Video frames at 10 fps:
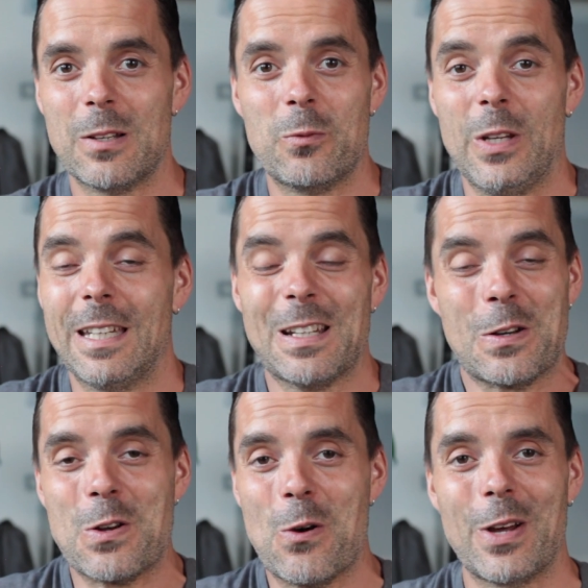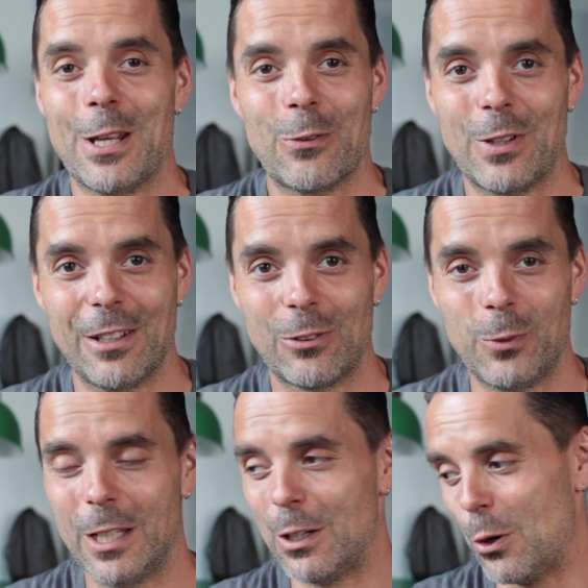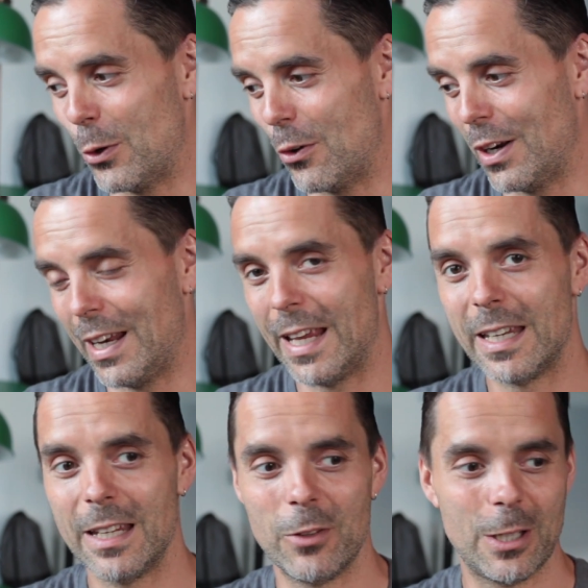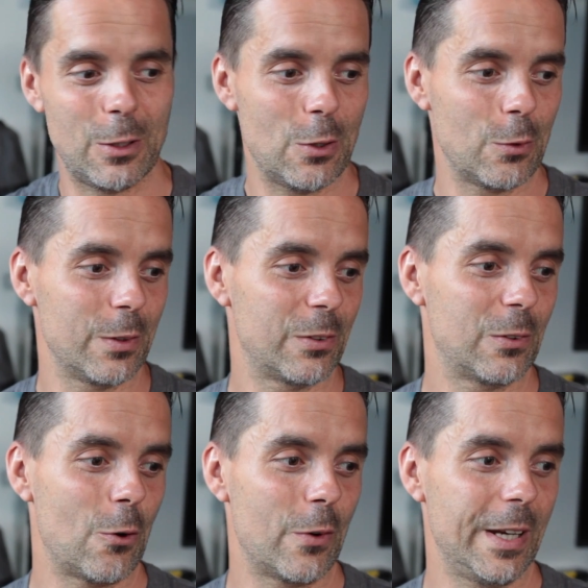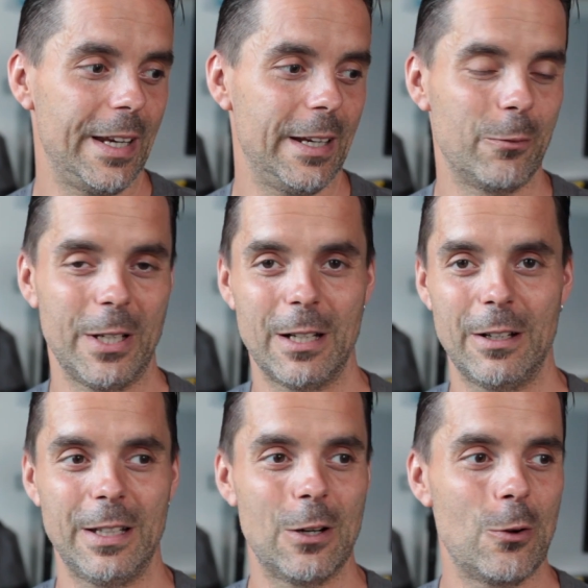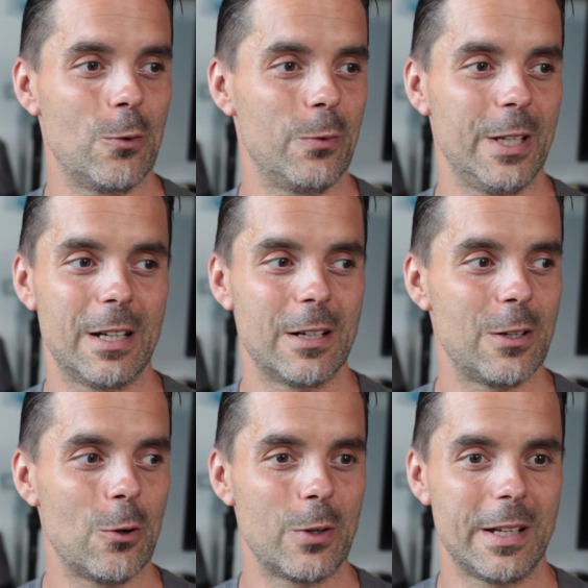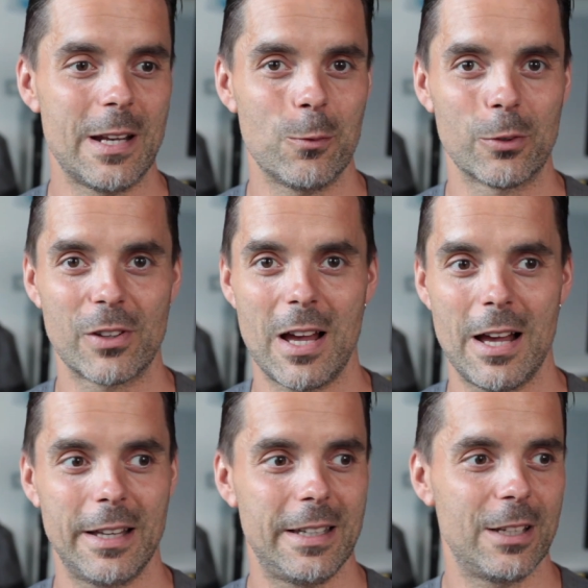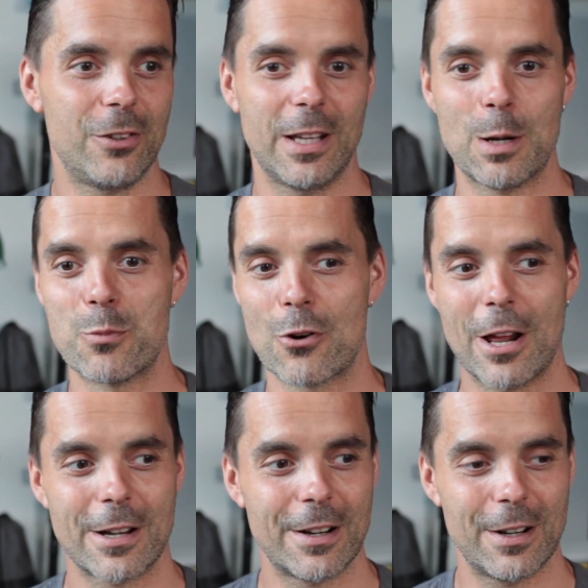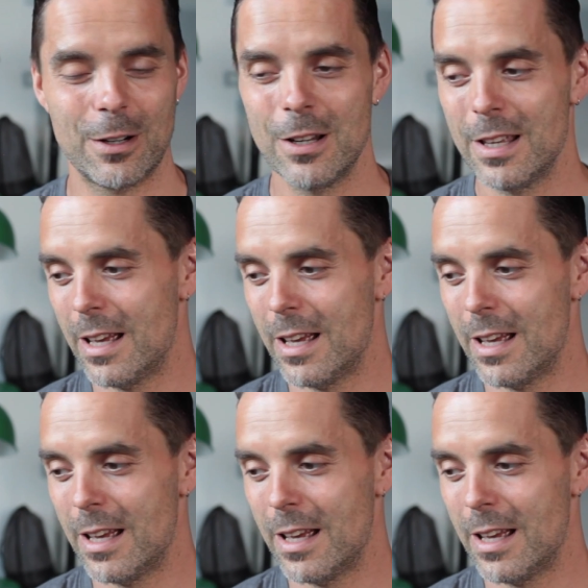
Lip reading: We didn't know any of this. We didn't know you're a lady. We didn't know this story. We didn't know that that she had a brother.